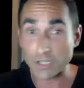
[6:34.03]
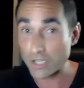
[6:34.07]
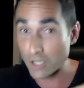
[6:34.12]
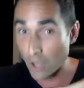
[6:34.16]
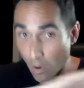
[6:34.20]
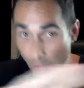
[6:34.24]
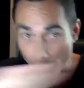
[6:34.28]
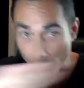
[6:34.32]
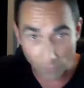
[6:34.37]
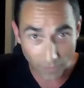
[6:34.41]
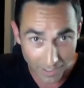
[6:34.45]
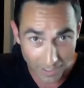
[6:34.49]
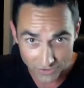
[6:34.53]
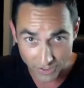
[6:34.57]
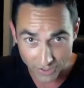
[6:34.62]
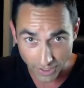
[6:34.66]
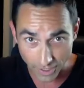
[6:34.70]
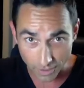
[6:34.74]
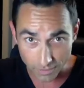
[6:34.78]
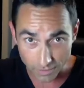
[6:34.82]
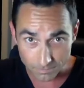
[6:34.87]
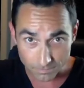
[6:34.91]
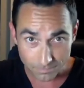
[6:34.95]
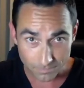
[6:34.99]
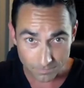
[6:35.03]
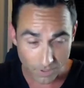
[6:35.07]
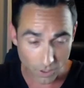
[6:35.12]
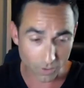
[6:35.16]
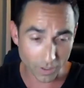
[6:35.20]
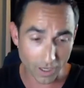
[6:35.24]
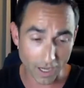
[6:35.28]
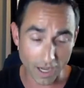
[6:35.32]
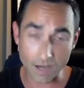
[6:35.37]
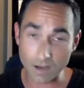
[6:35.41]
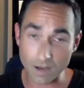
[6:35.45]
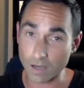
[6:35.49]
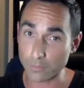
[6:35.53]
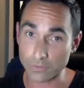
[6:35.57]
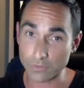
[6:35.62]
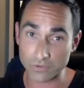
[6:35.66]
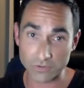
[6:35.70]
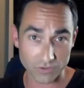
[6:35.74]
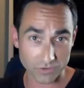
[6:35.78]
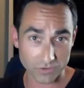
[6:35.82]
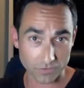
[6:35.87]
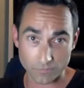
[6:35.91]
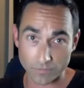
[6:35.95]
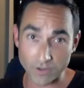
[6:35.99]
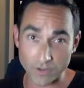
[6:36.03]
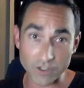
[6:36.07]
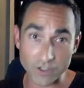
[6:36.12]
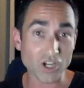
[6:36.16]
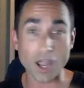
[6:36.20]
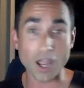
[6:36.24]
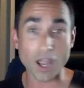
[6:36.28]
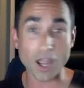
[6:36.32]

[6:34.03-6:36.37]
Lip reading: no friends here, okay? I was fish out